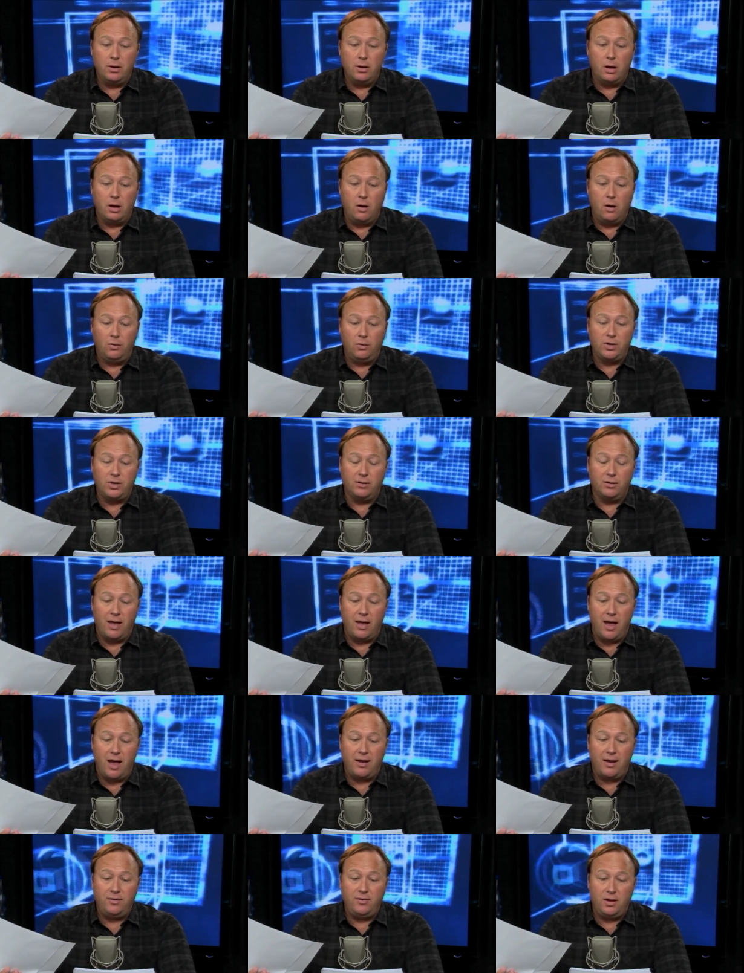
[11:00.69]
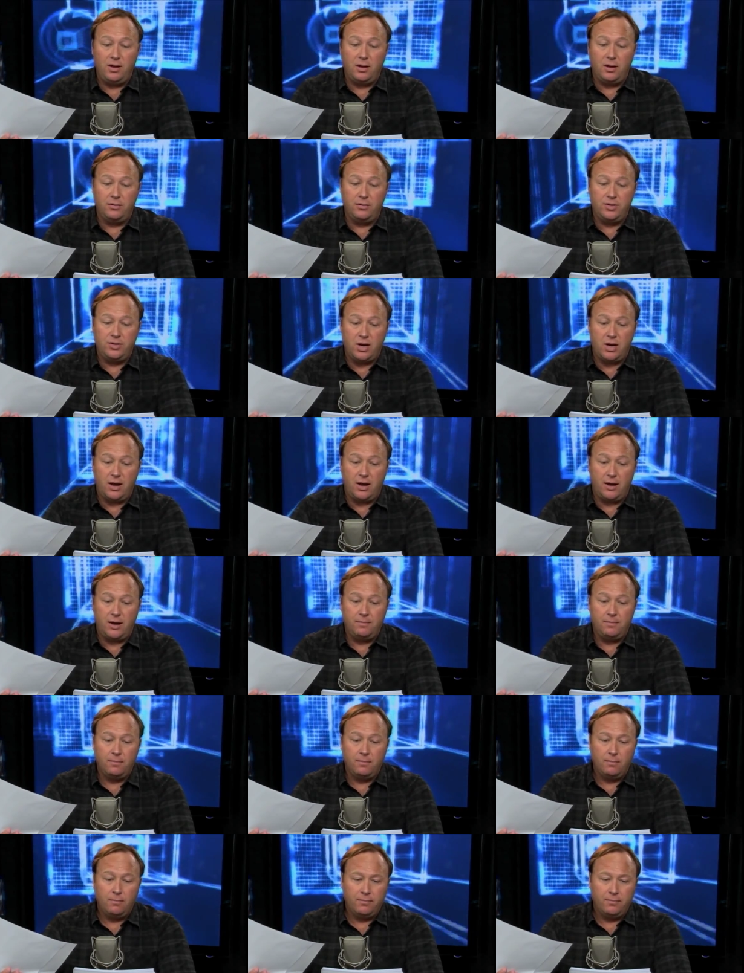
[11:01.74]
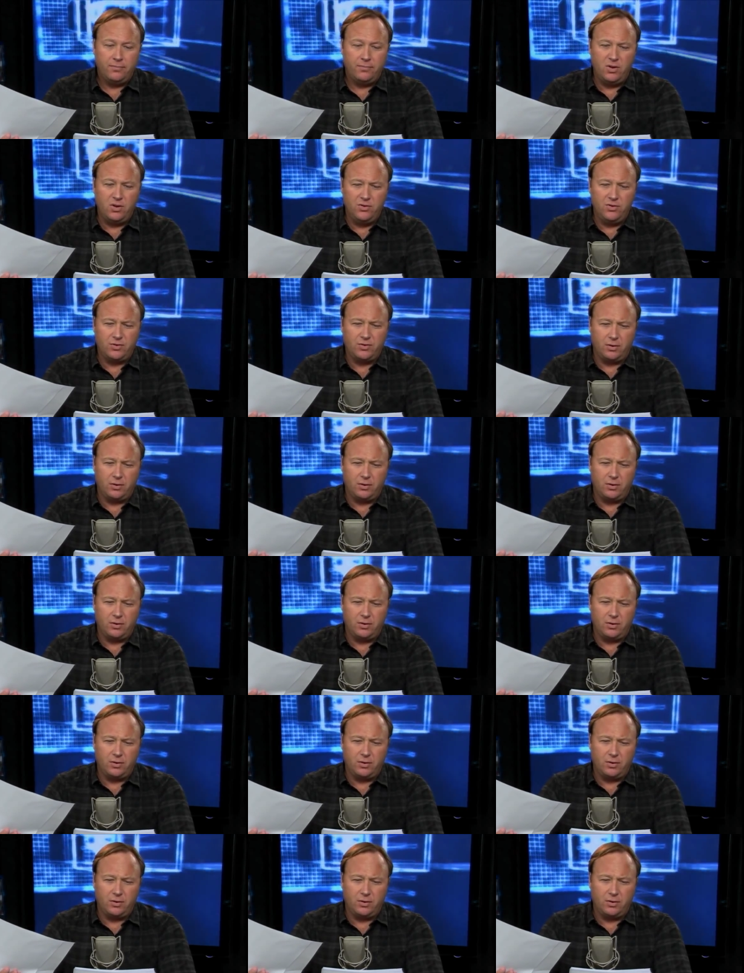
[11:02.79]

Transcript: A holder lied. DOJ news